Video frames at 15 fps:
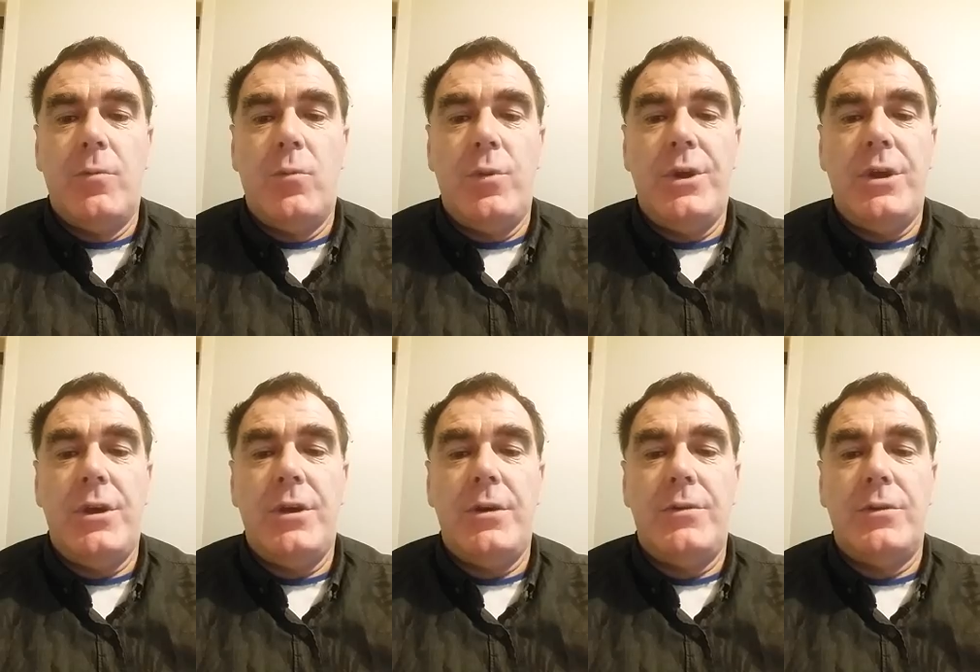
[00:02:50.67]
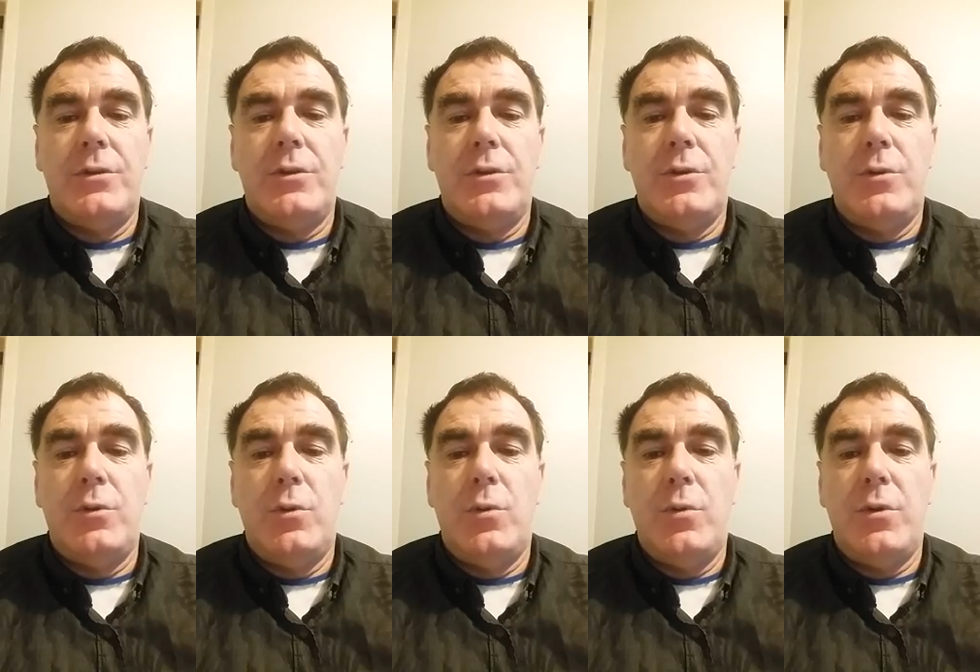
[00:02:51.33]
where,
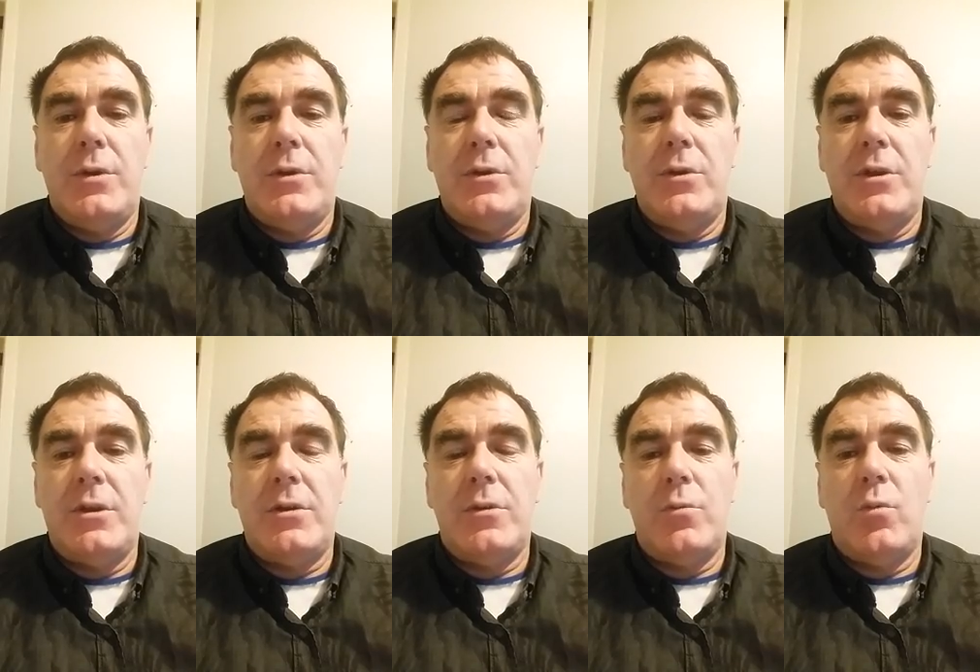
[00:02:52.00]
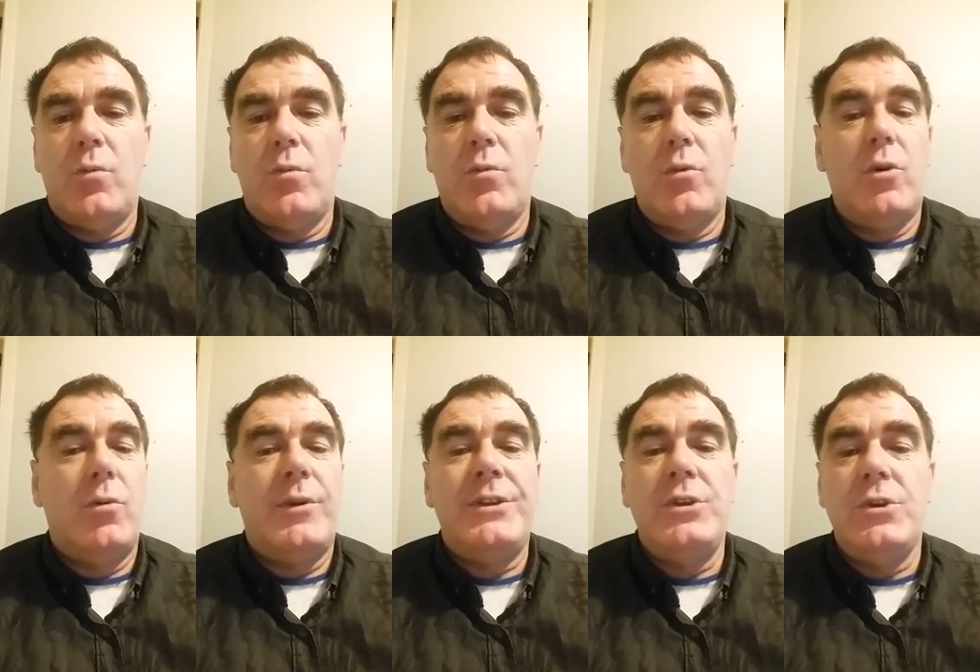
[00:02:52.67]
in
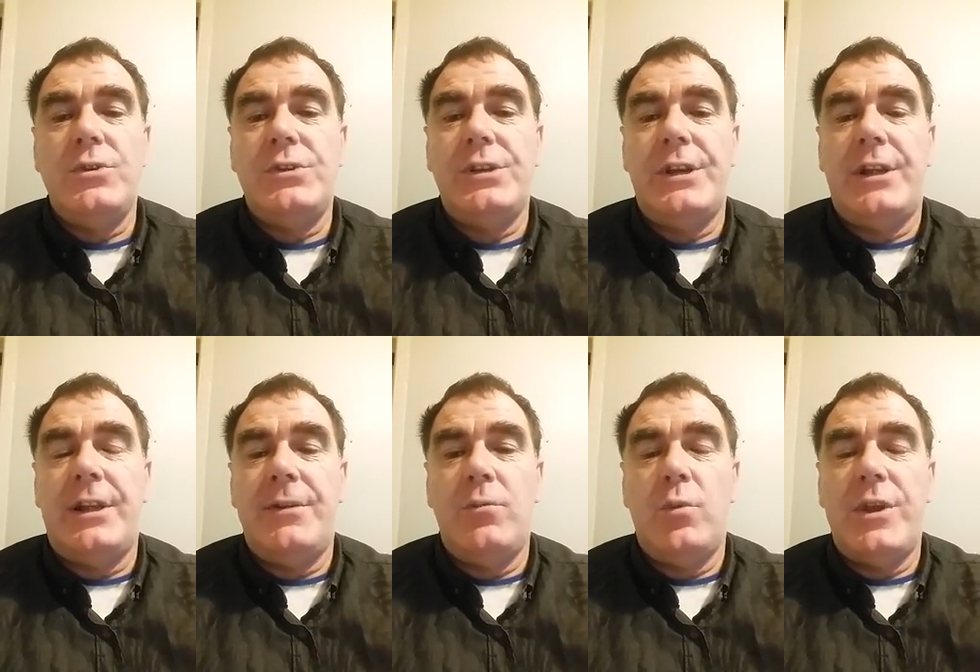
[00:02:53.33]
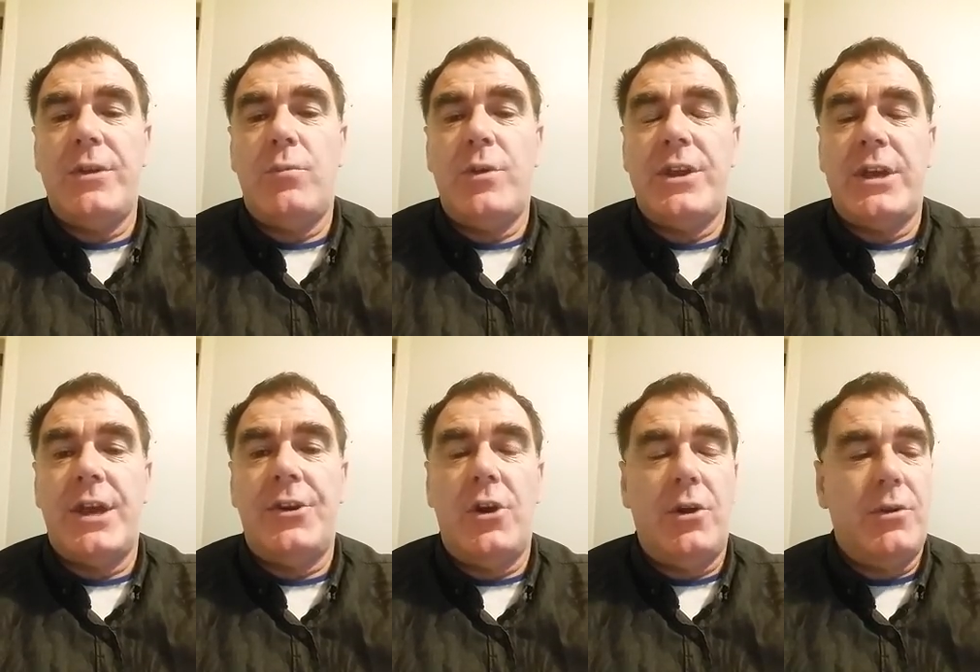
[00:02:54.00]
New Zealand, we
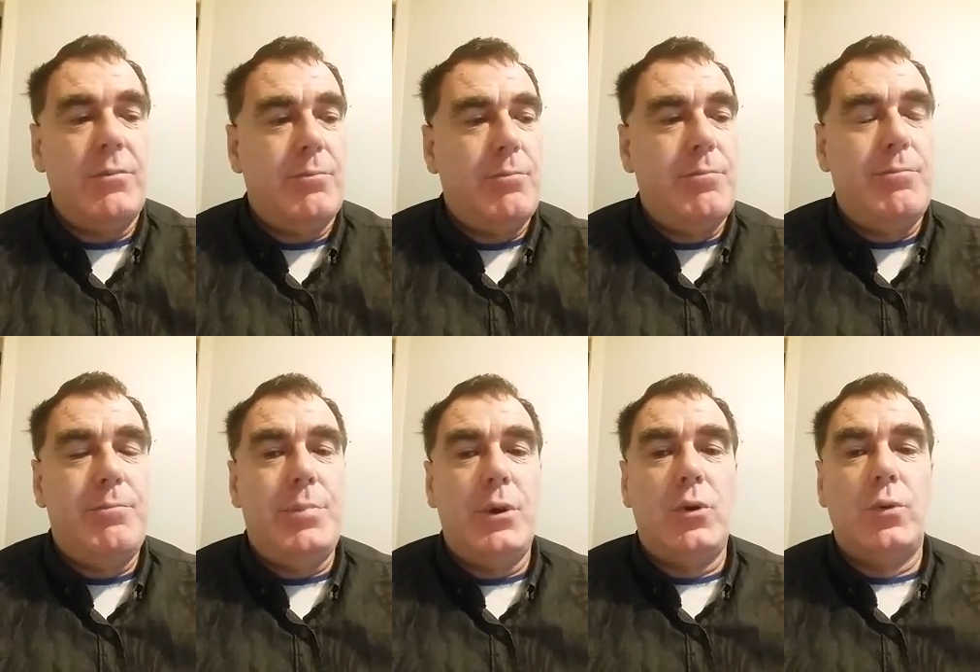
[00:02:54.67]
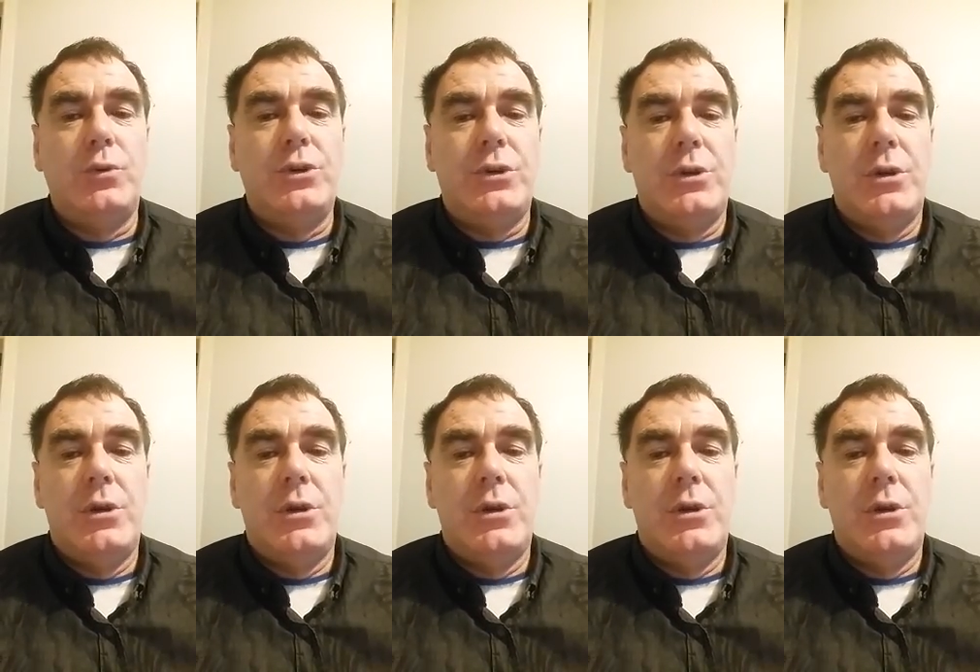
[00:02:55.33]
cannot build,